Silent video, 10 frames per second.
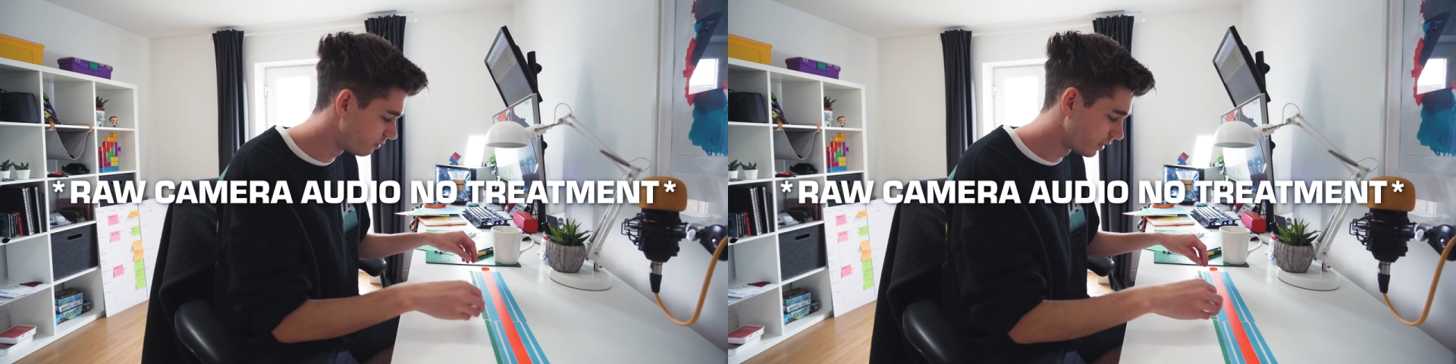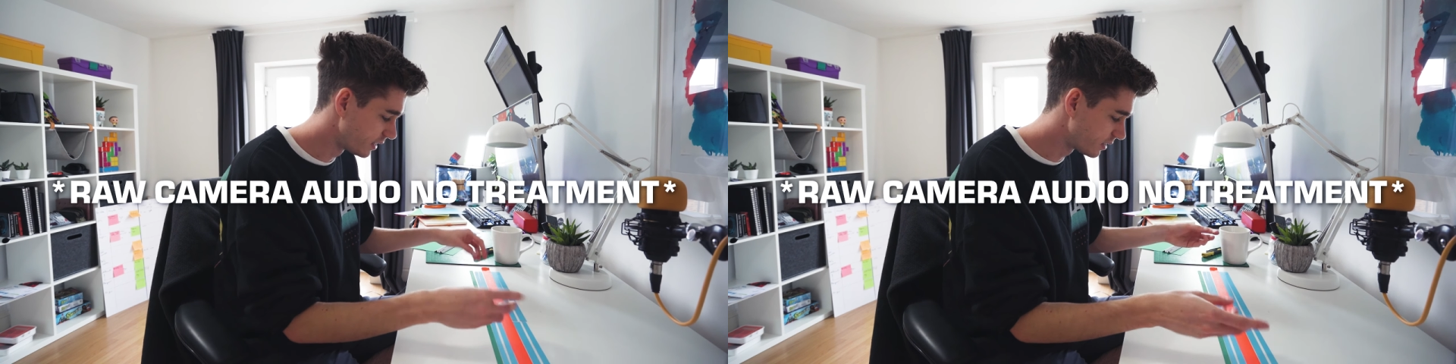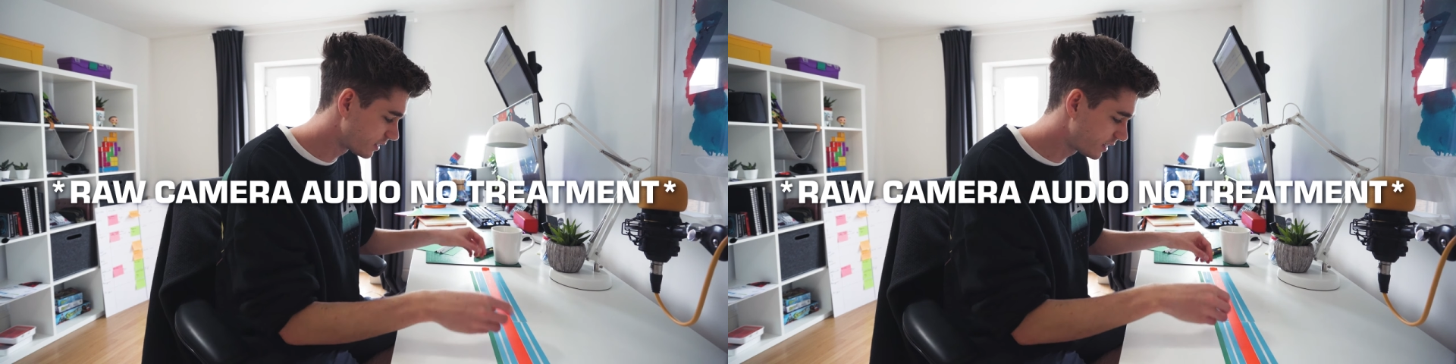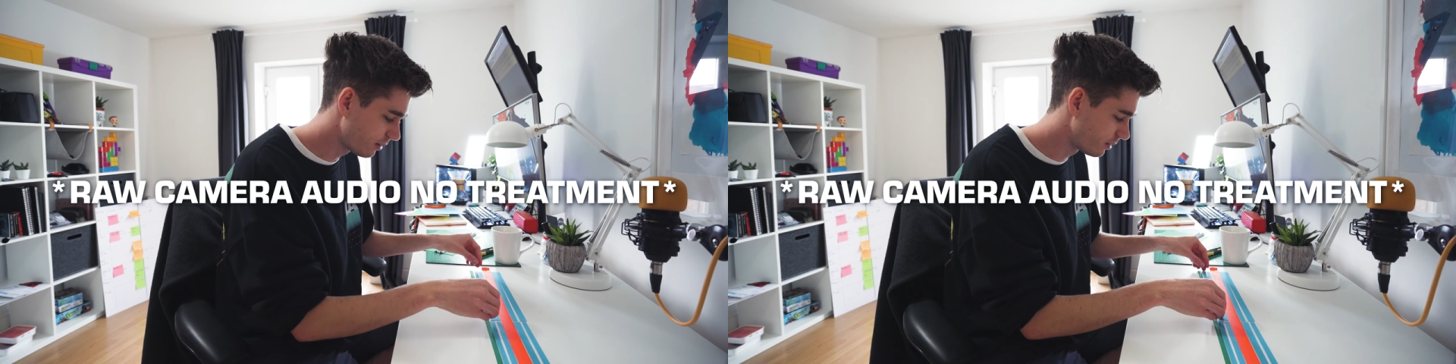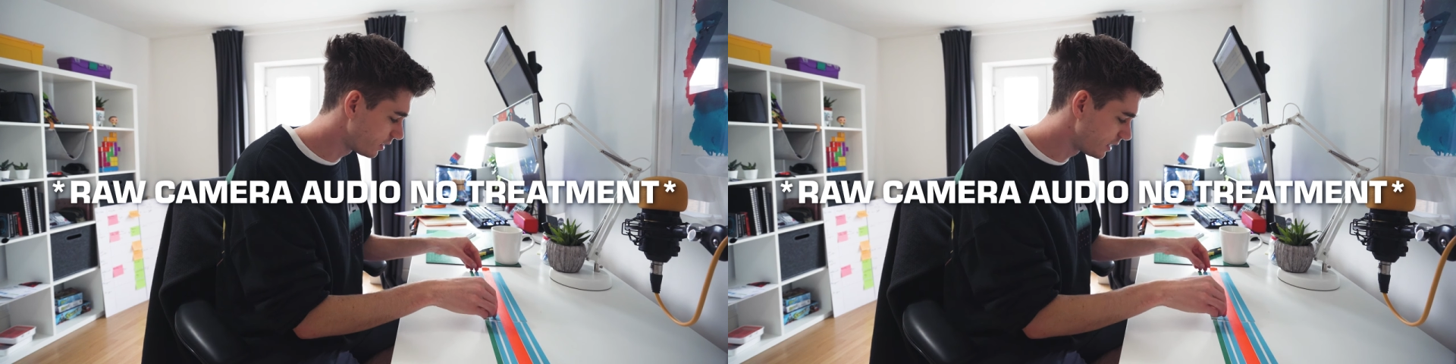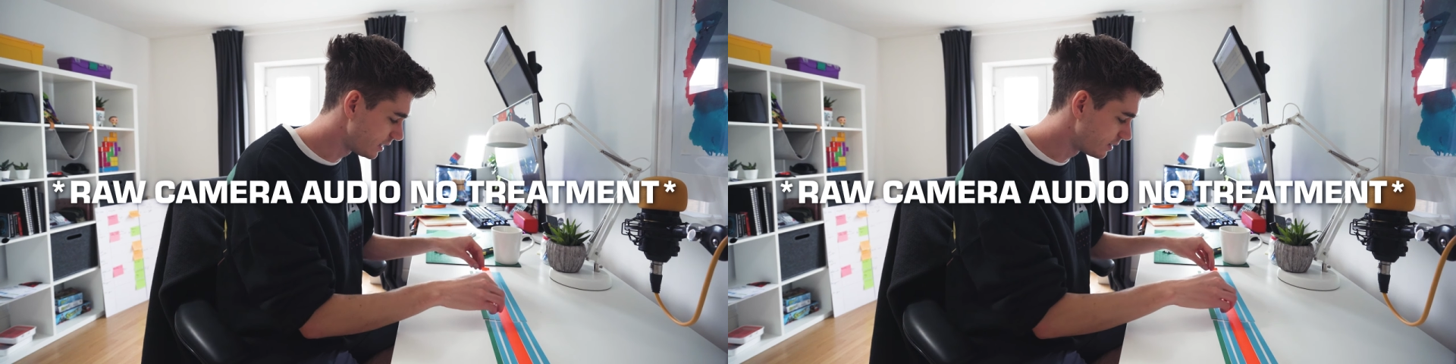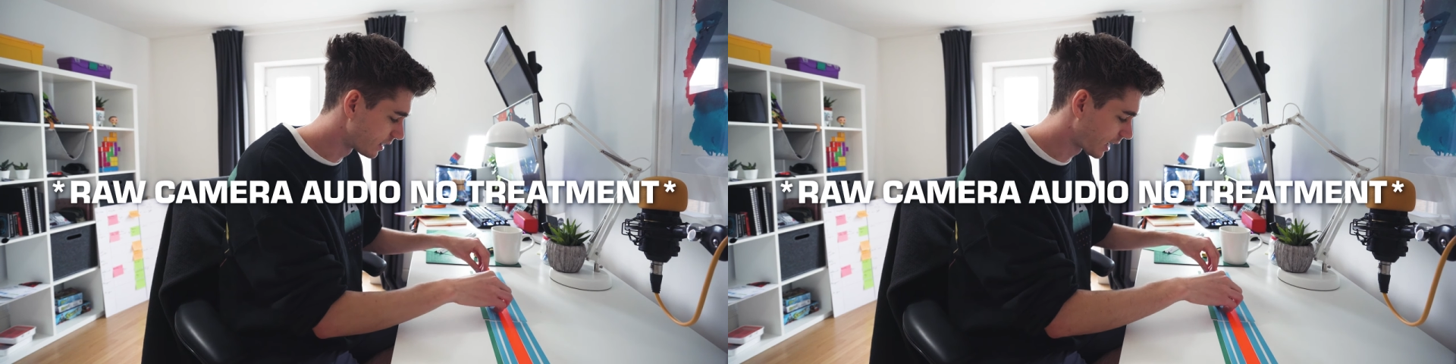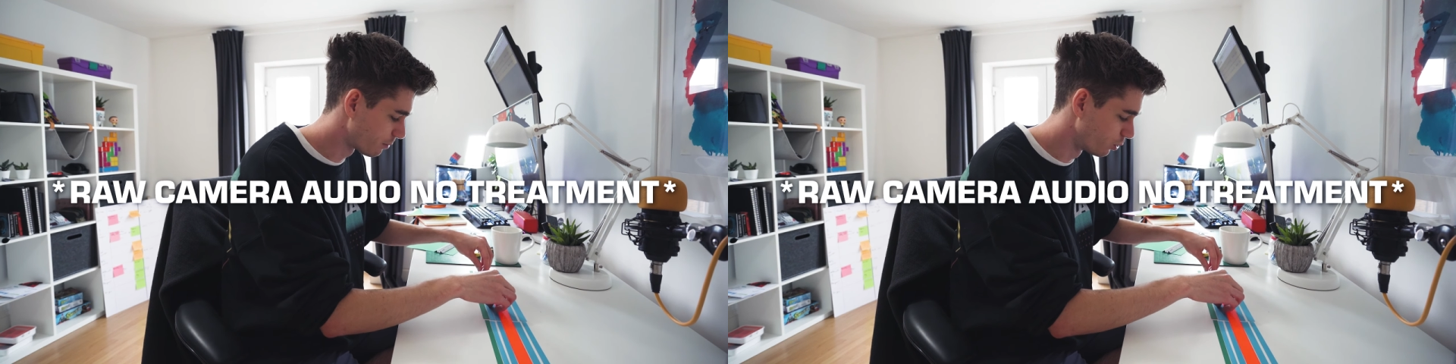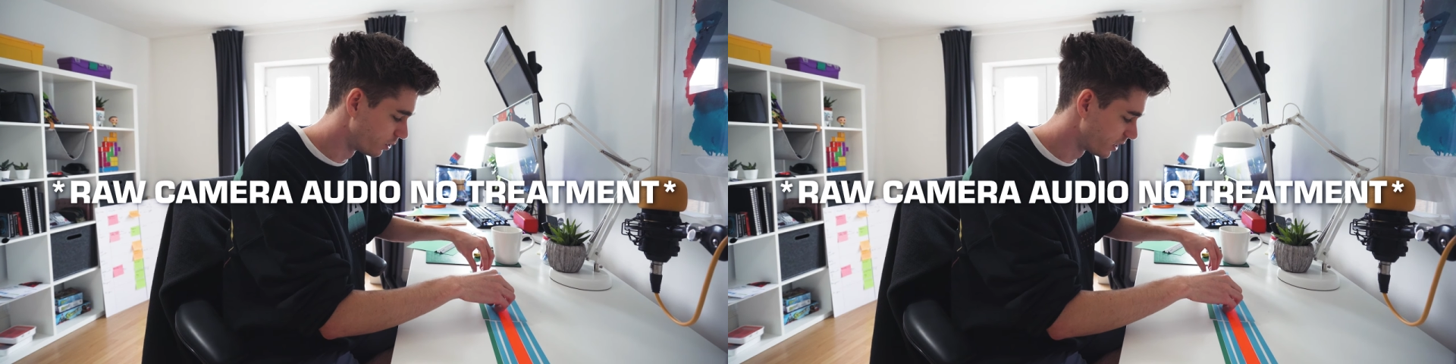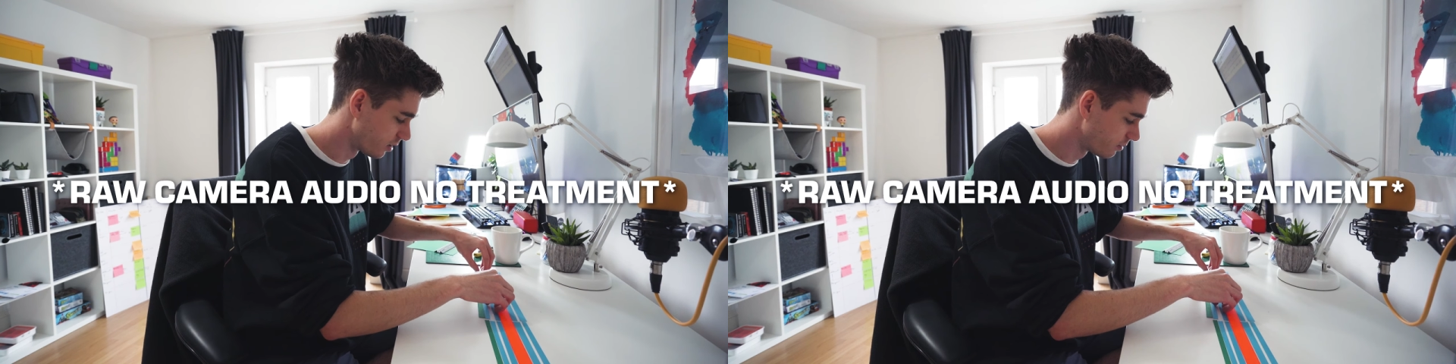like get rid of the camera
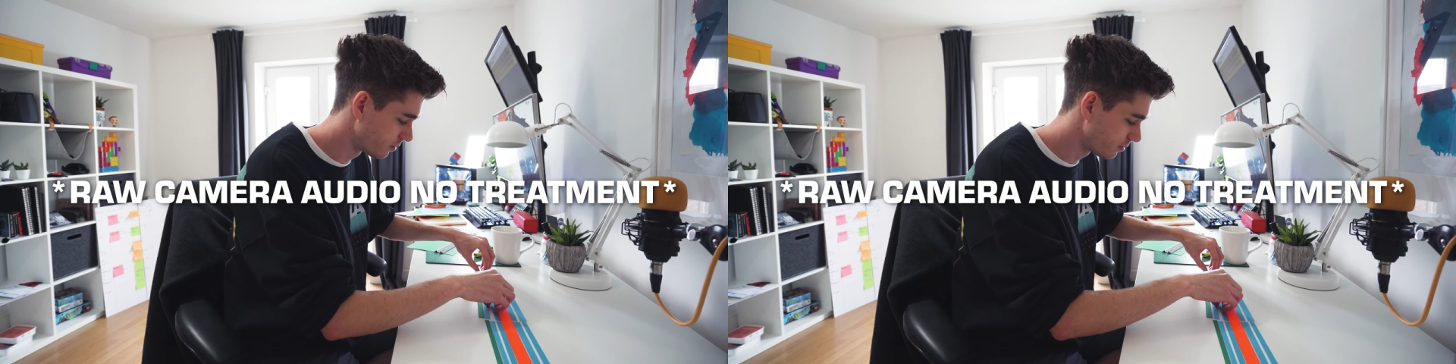audio.